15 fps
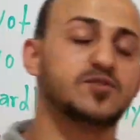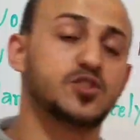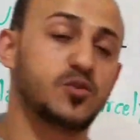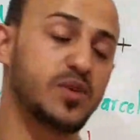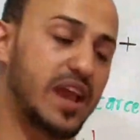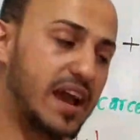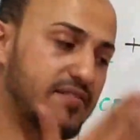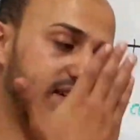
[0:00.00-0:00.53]
So we
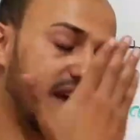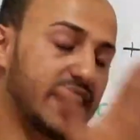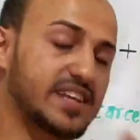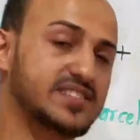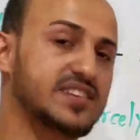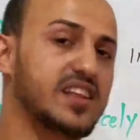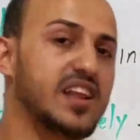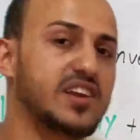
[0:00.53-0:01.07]
have
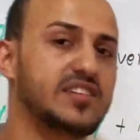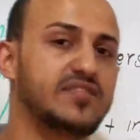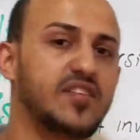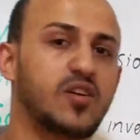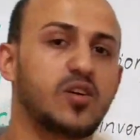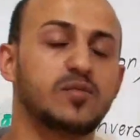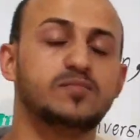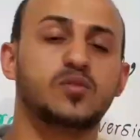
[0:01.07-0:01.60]
auxiliary
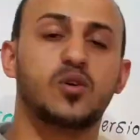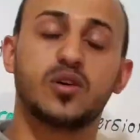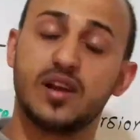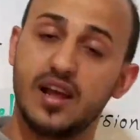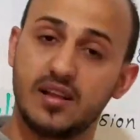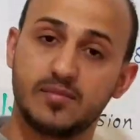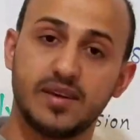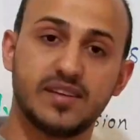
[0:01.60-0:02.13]
verb or
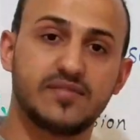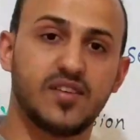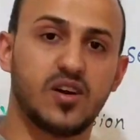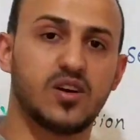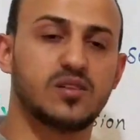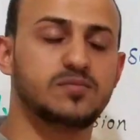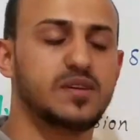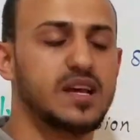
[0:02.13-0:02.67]
helping
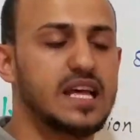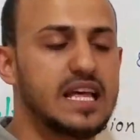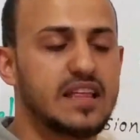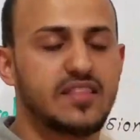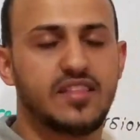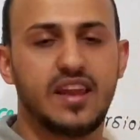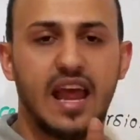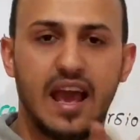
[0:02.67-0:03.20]
verb,
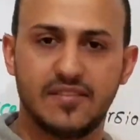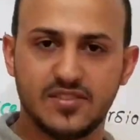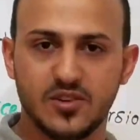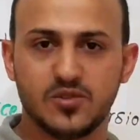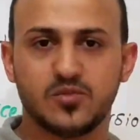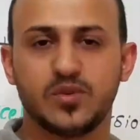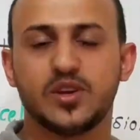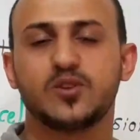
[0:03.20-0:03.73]
then after
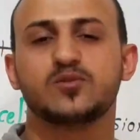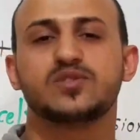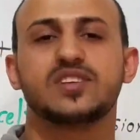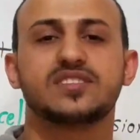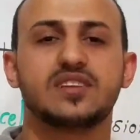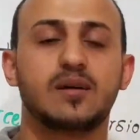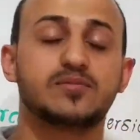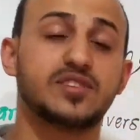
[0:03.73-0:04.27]
it we use the
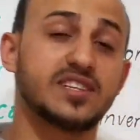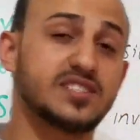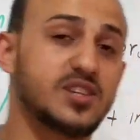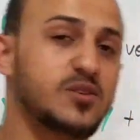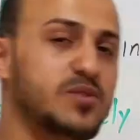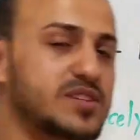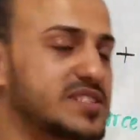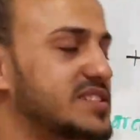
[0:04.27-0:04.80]
subject.
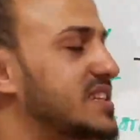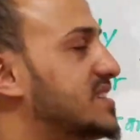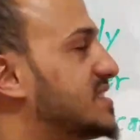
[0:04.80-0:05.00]
So it's the